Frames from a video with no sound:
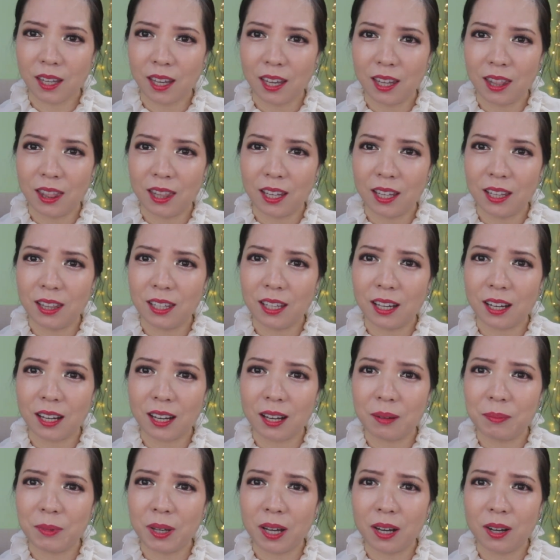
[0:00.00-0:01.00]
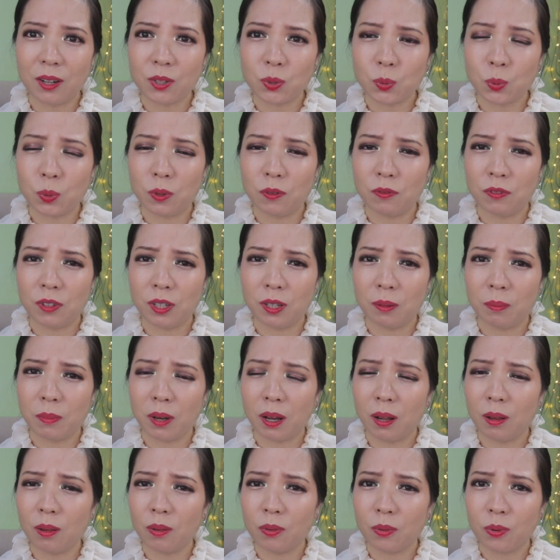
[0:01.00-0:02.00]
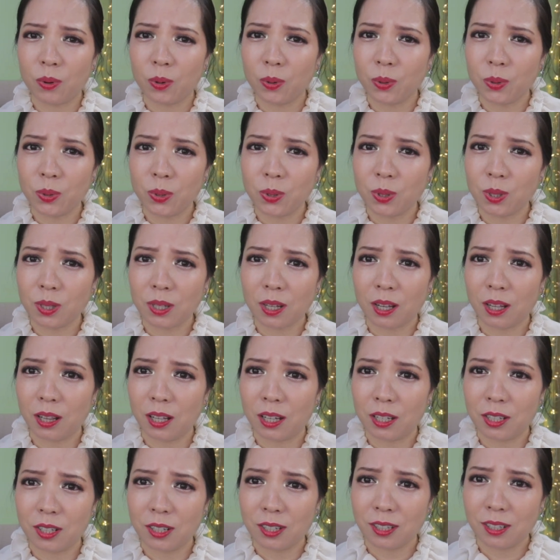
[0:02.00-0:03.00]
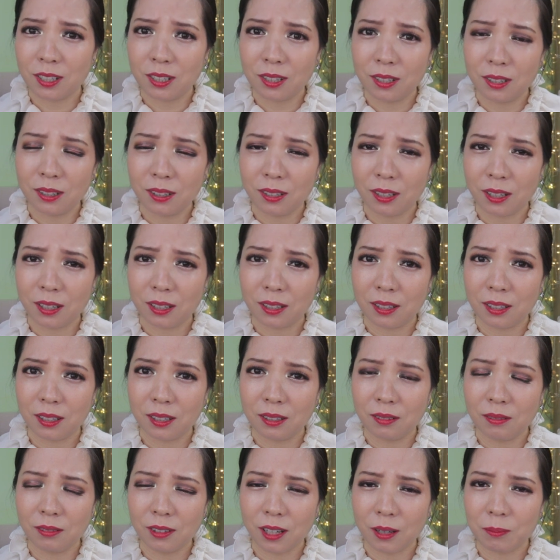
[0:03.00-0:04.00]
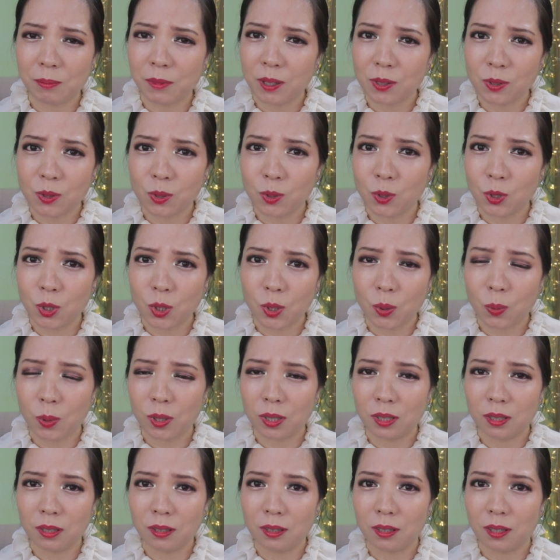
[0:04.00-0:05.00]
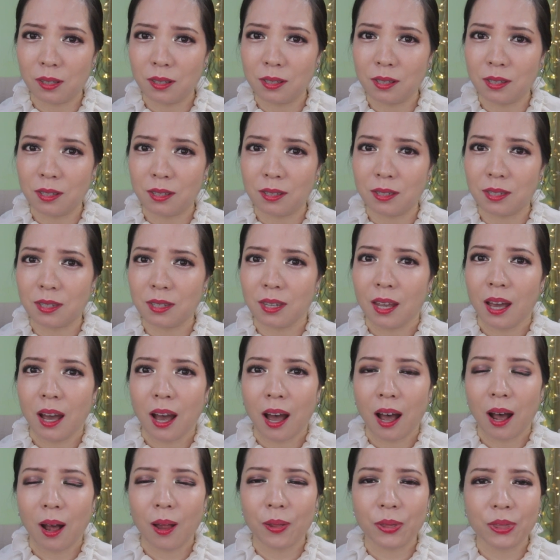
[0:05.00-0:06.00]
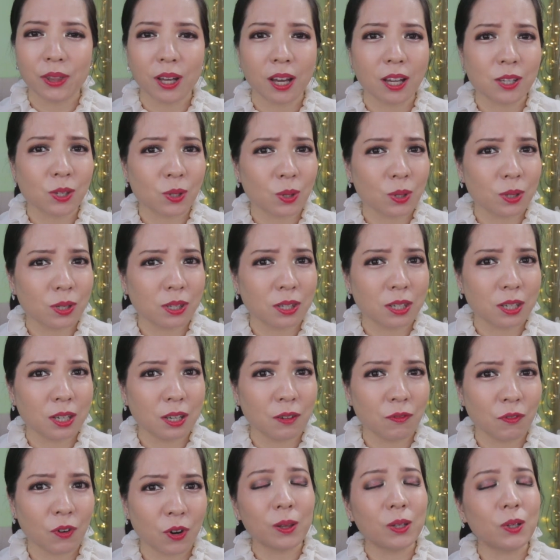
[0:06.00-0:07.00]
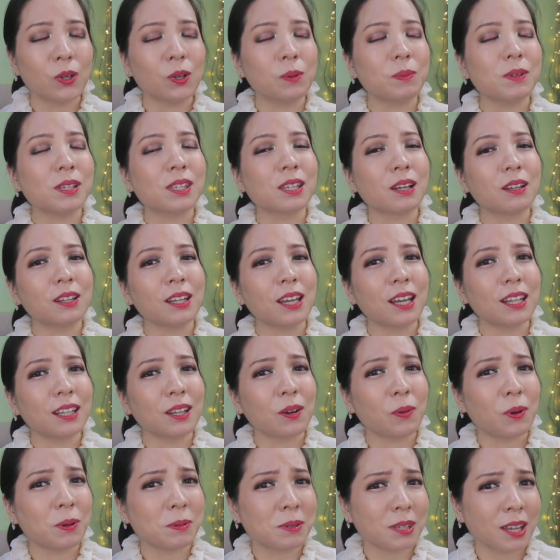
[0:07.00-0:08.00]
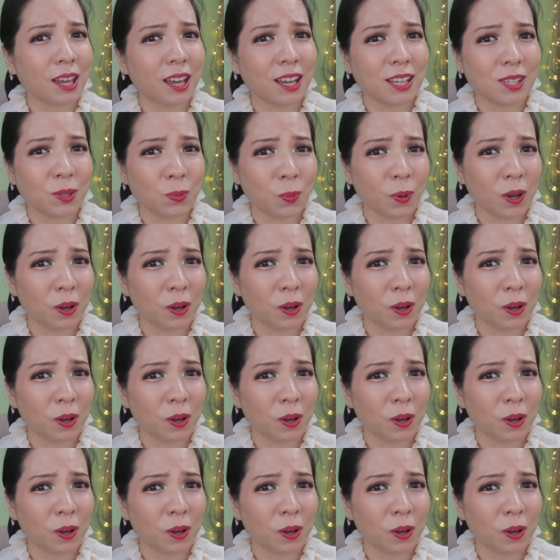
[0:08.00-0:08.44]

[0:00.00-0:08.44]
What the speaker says: and then they are coming out with the Melrose collection. I think, I'm not so sure whether this is Ulta exclusive or they will be selling at their website as